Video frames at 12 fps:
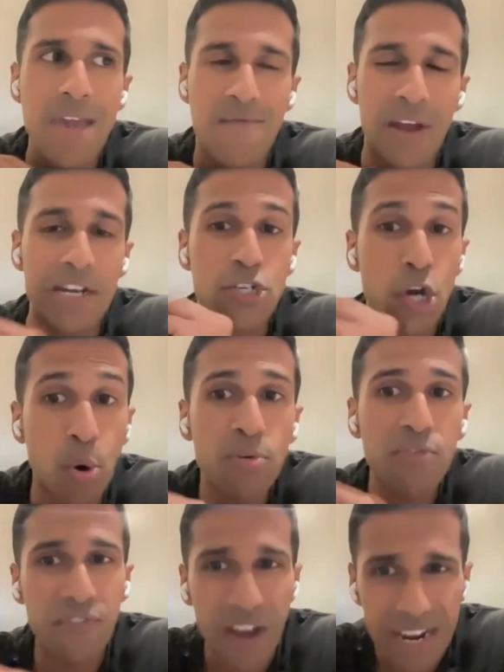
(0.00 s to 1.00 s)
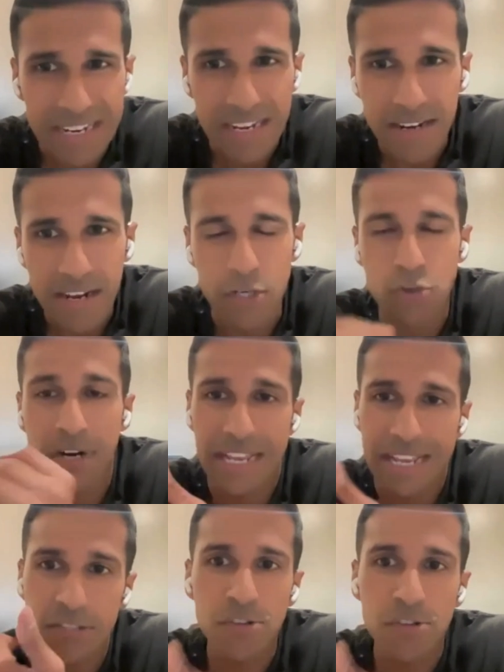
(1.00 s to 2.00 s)
If I don't find it, I try to
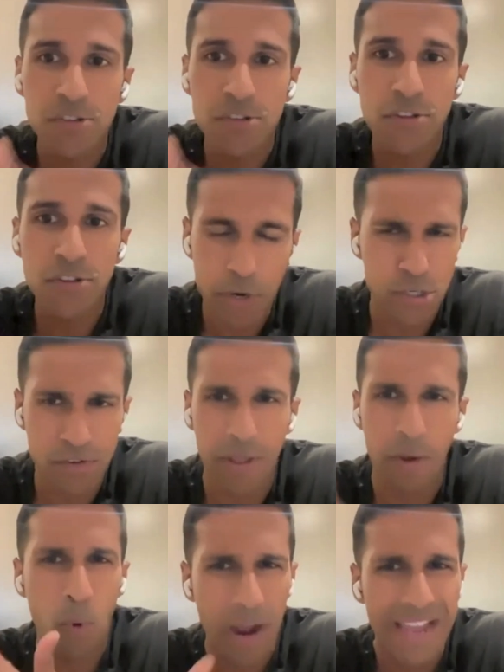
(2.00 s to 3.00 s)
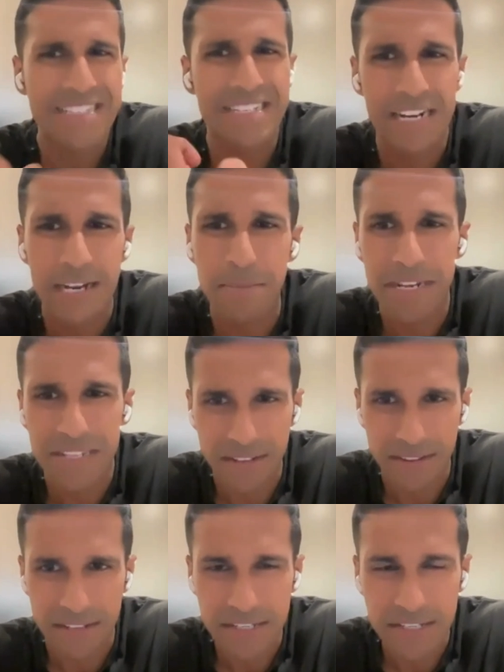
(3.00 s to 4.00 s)
answer the question of like, why hasn't anybody
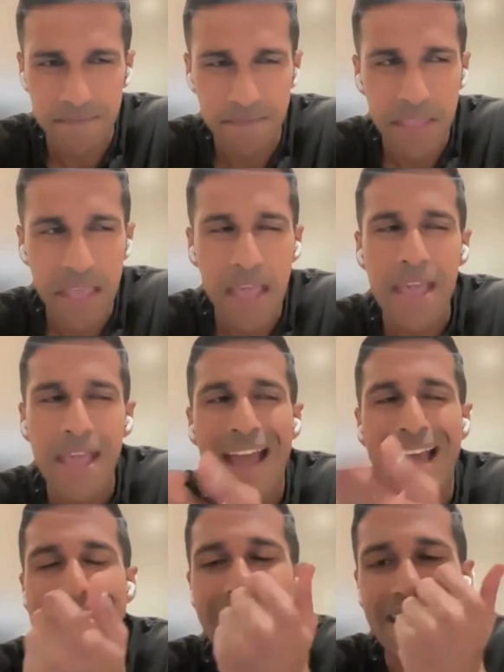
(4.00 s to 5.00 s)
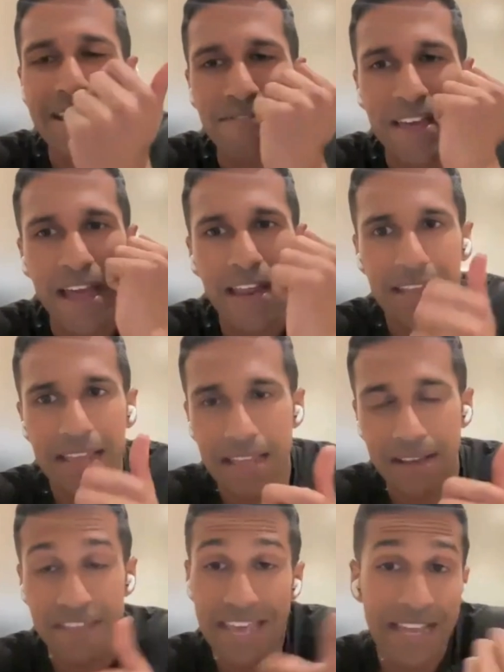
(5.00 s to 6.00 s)
done this? And then if
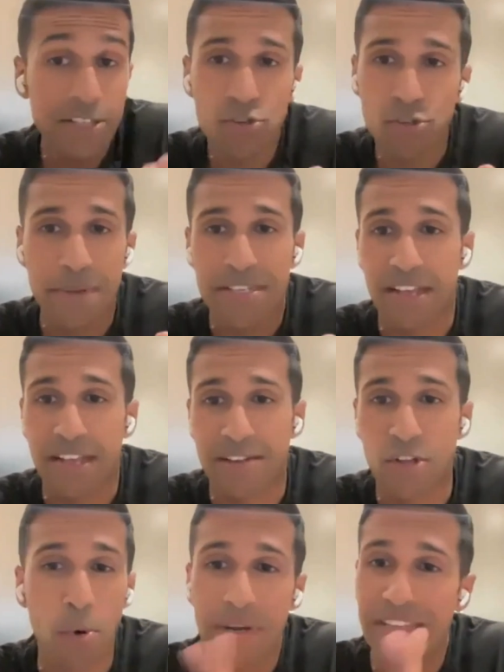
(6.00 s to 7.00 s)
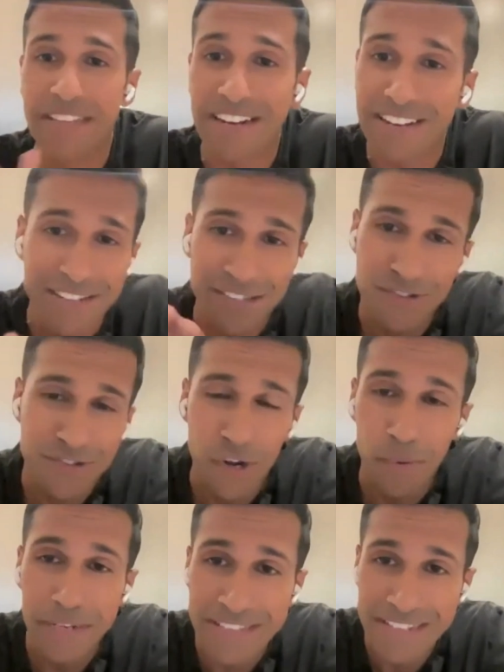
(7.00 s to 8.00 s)
the answer is basically like nobody did it because
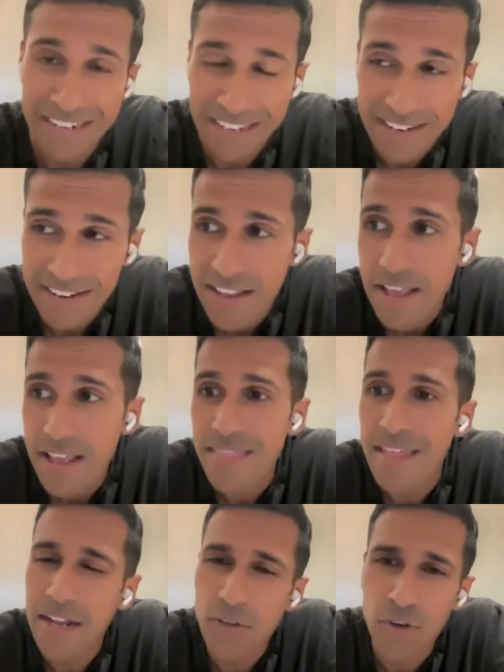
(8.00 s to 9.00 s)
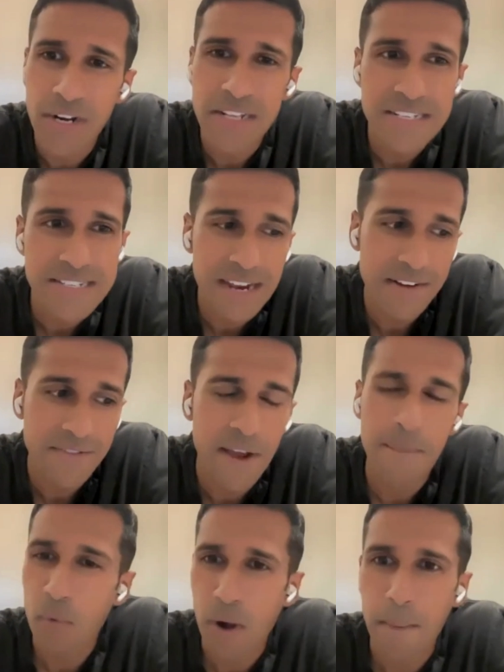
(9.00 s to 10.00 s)
nobody did it, then I try to decide if
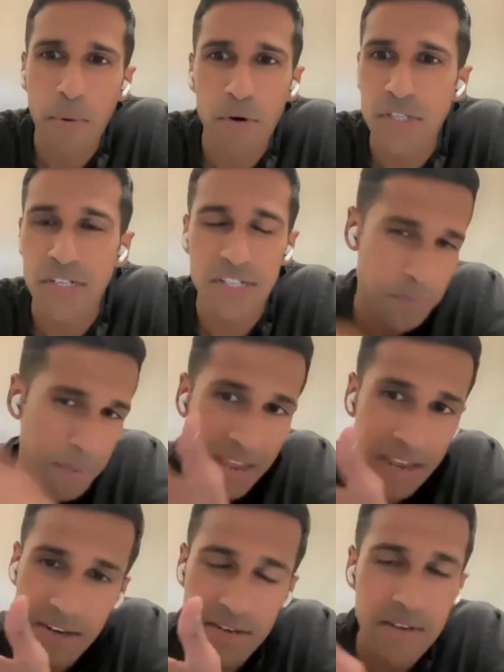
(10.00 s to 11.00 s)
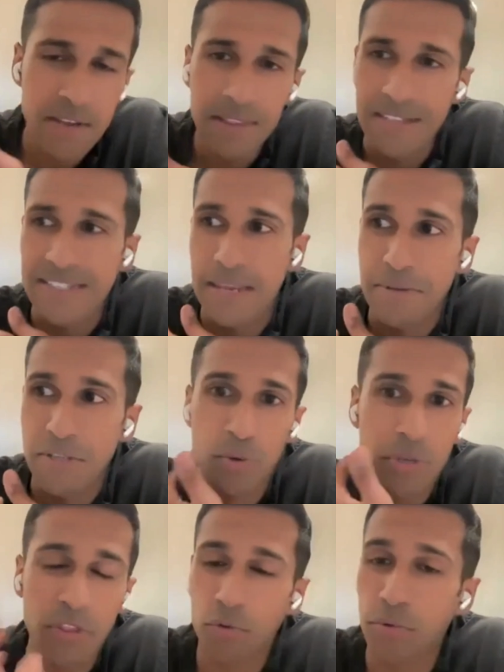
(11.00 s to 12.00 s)
I'm the right person to spend, let's say,
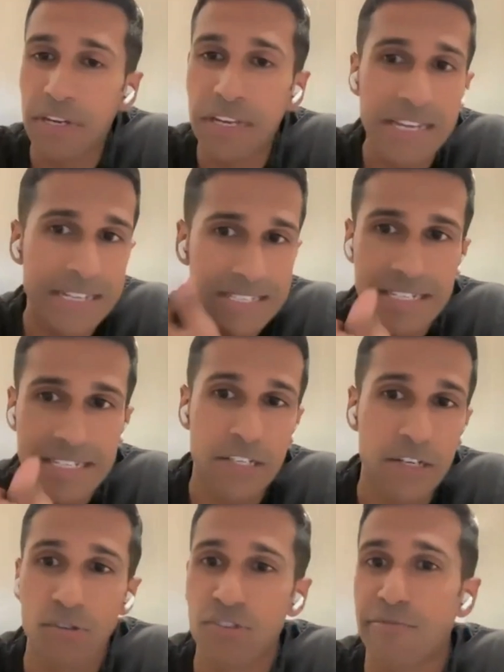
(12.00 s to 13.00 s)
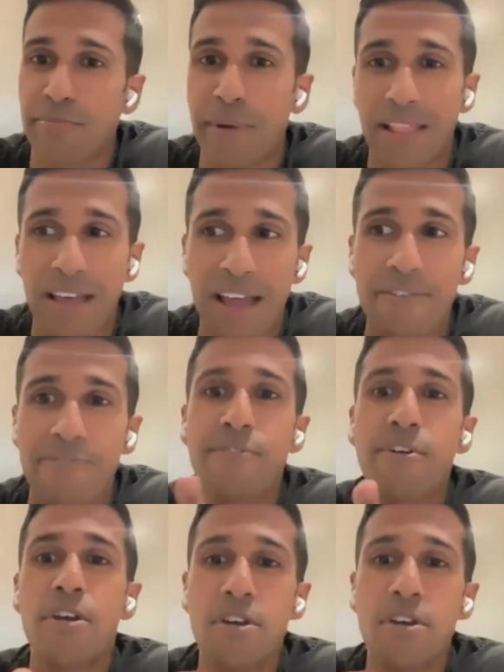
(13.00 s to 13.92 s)
between 3 and 6 years of my life